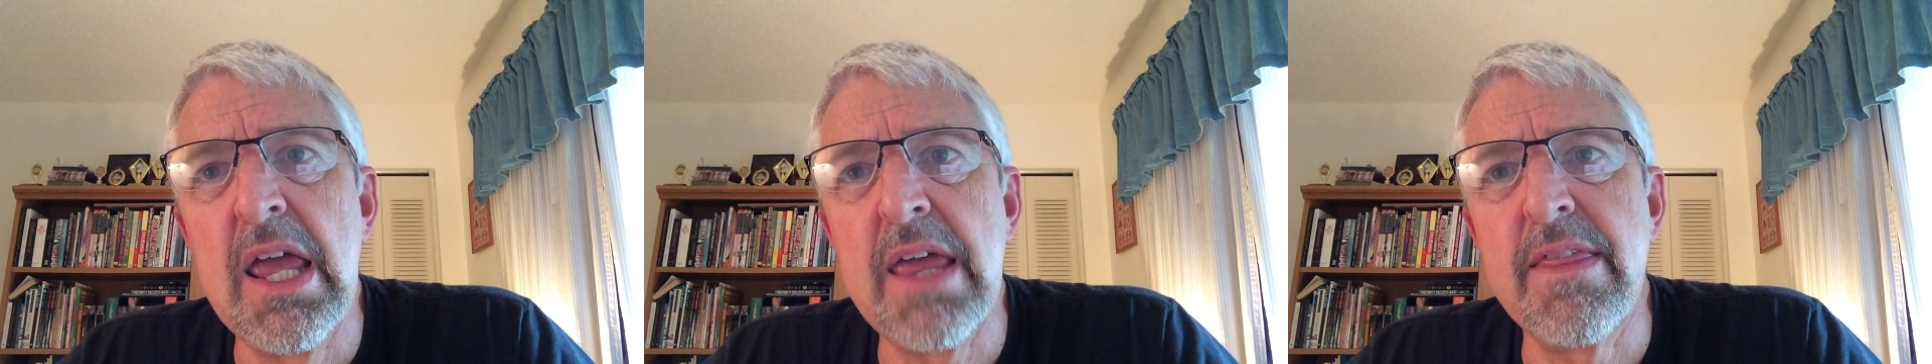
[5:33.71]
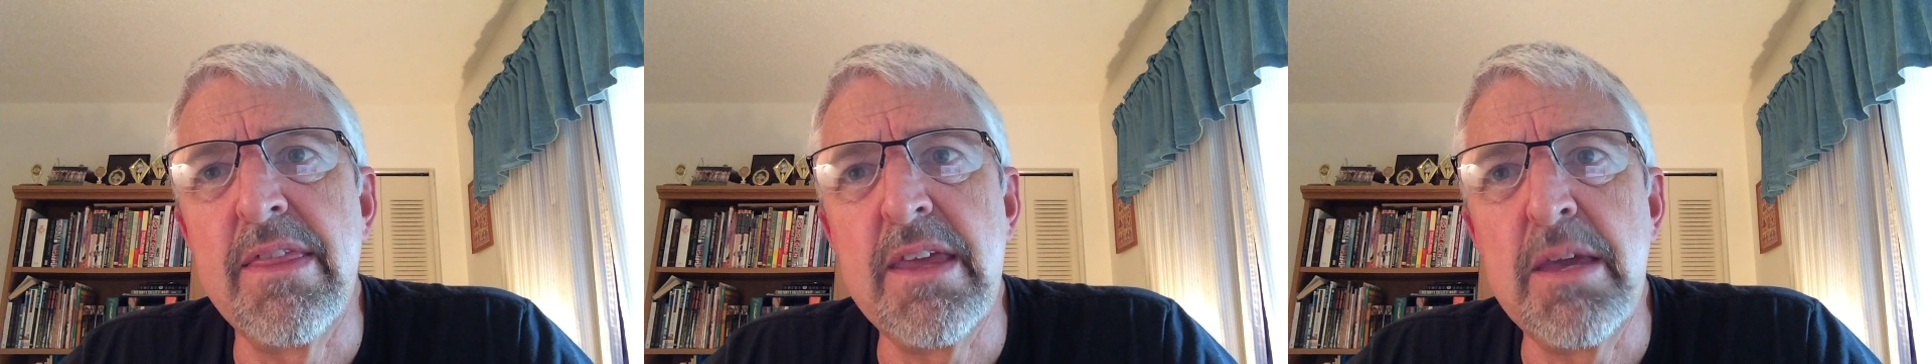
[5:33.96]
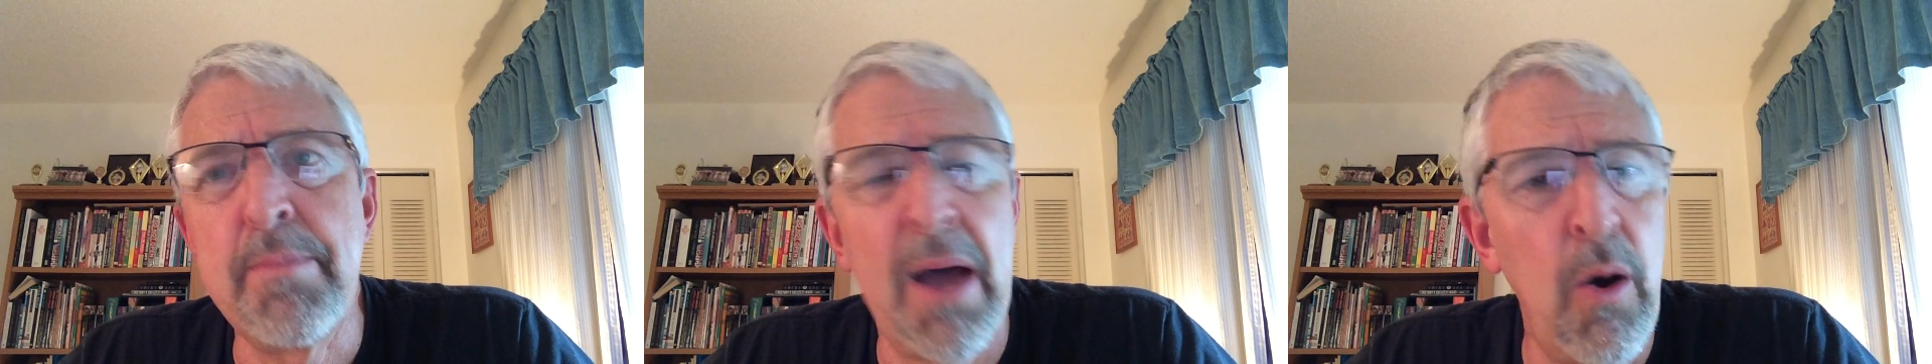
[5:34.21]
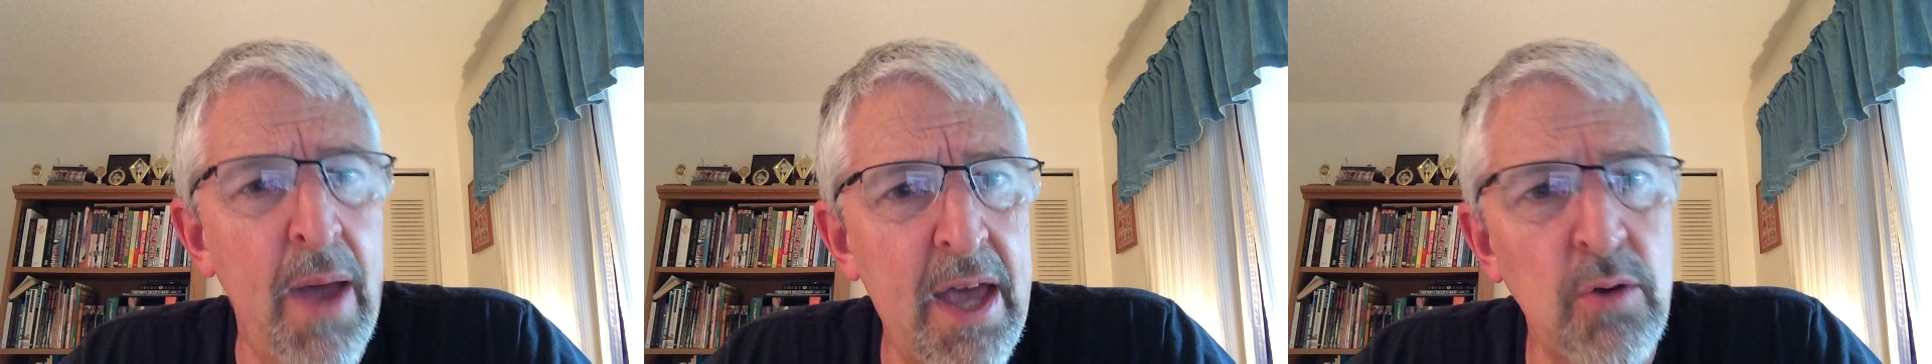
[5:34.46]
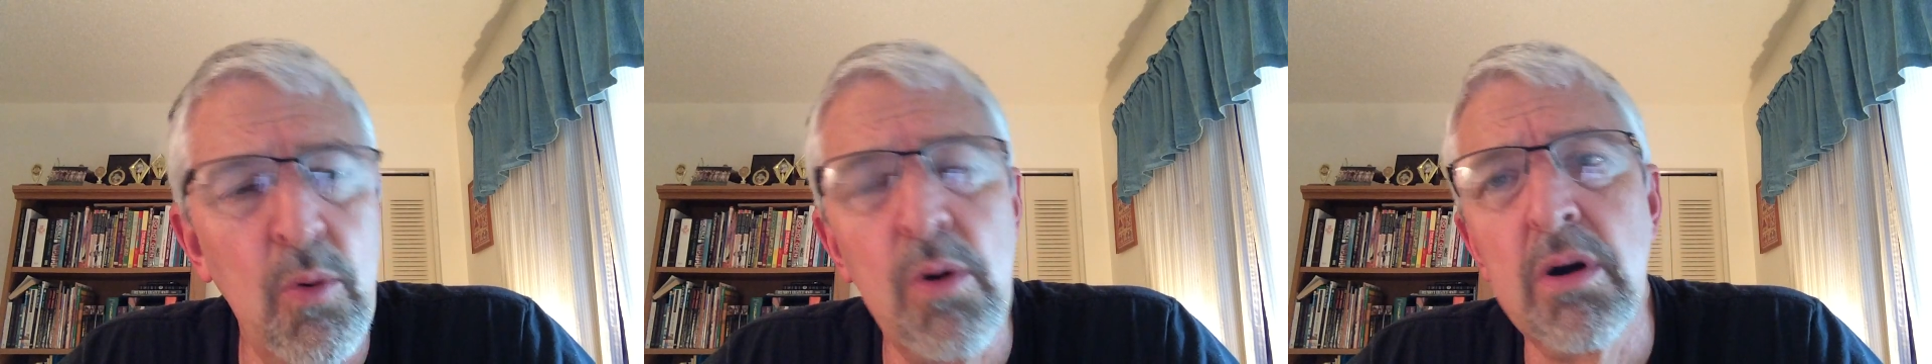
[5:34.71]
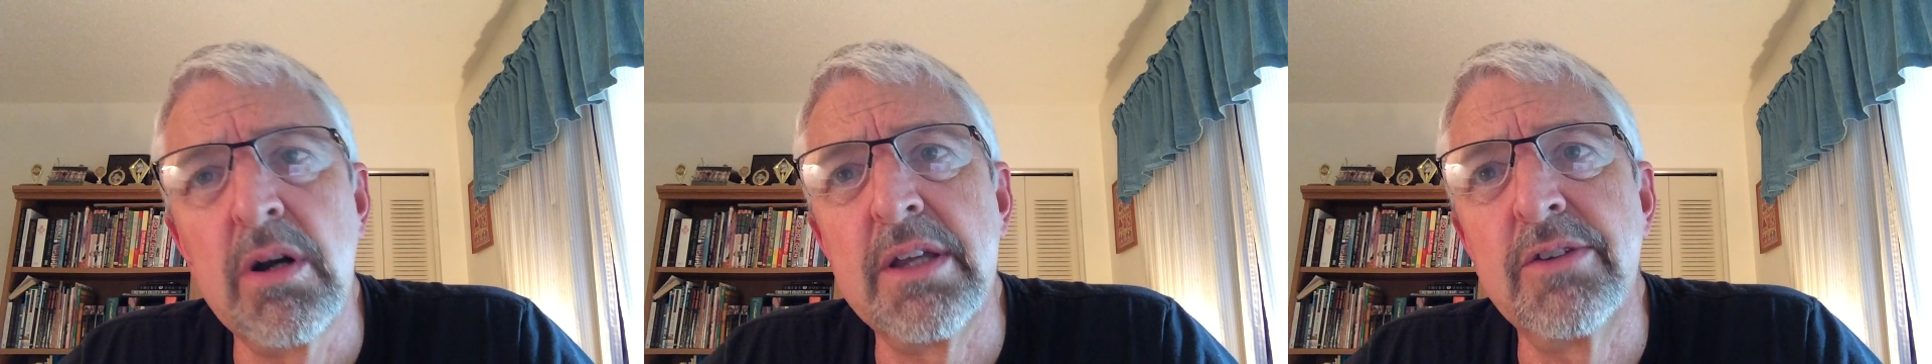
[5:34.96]
The Powhatan
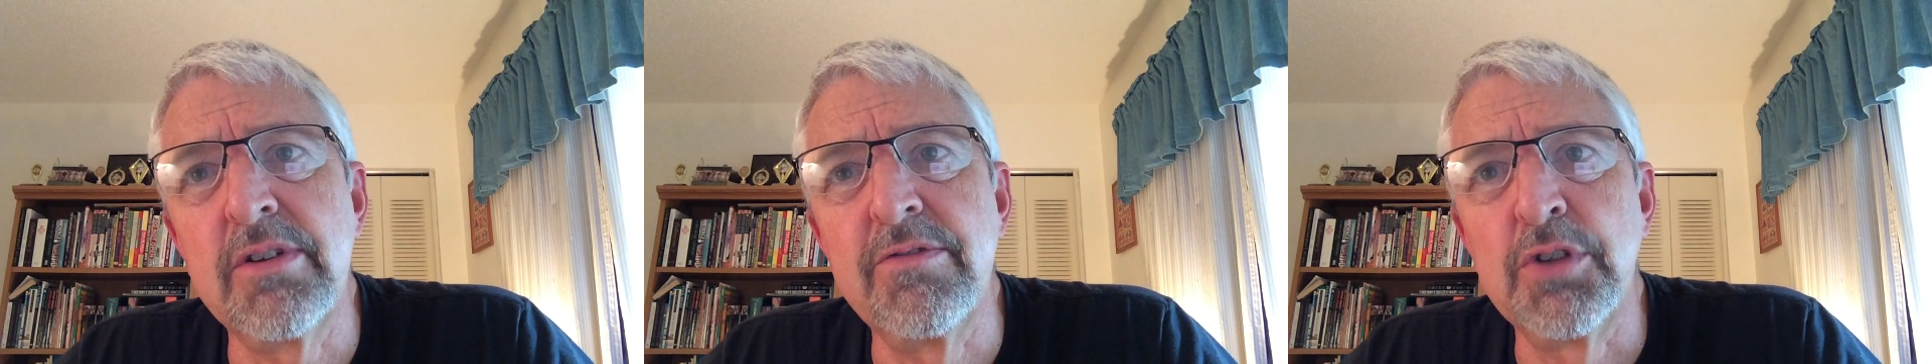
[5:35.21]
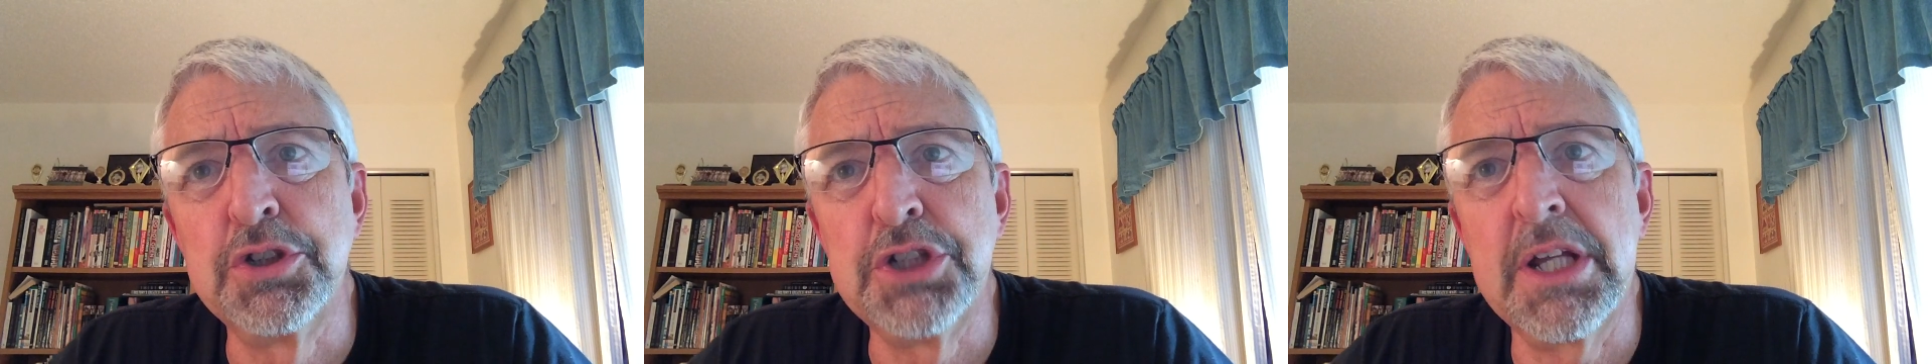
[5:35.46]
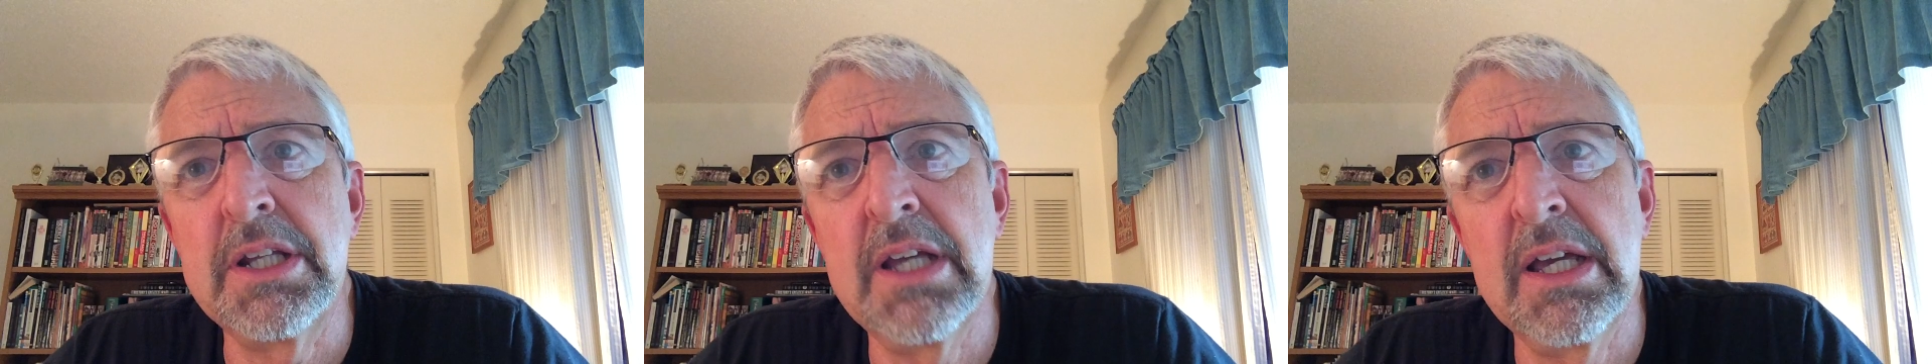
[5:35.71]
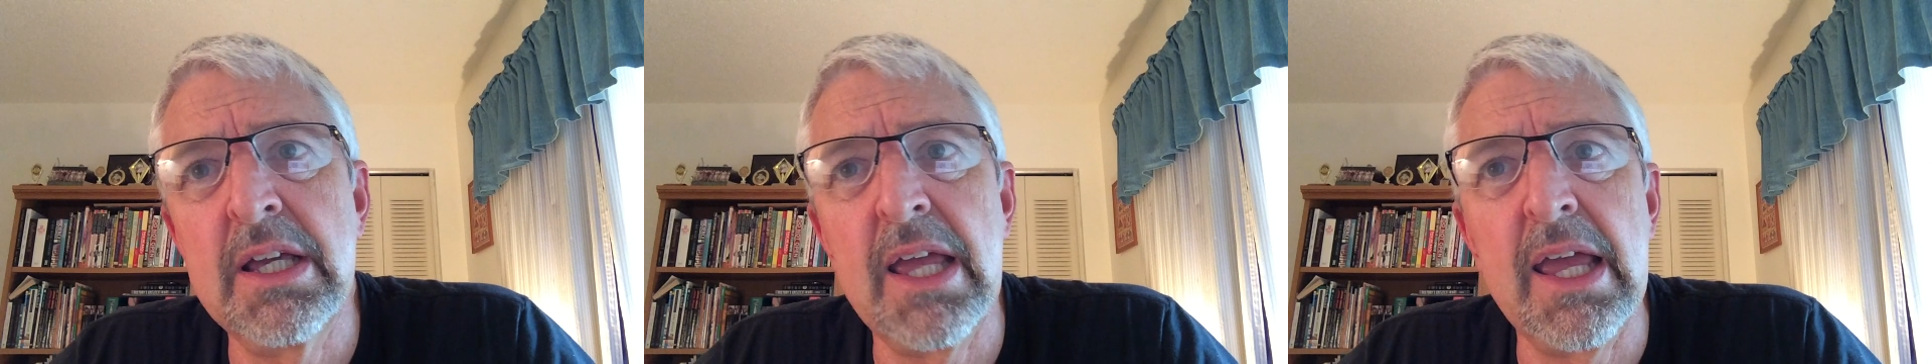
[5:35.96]
War is in Virginia,